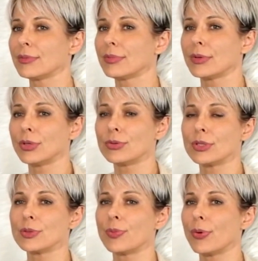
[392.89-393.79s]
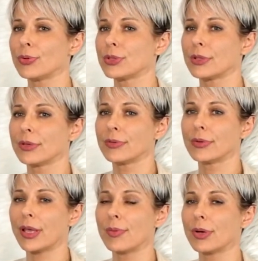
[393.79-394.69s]
Uses both
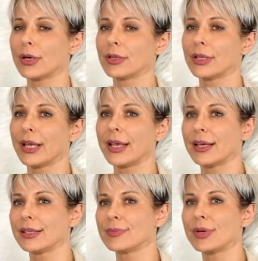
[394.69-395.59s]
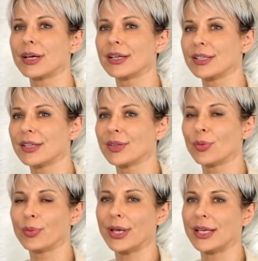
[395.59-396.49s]
chemical and mechanical
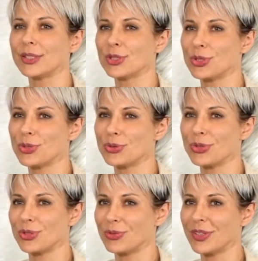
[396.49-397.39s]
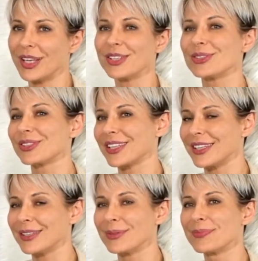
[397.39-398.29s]
way to rejuvenate your
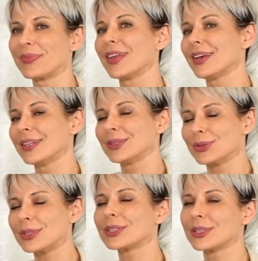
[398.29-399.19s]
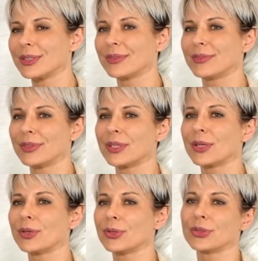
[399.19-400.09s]
skin. It's actually very
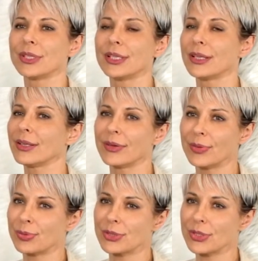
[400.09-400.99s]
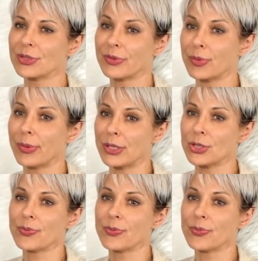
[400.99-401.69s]
good, and I love the procedure very much.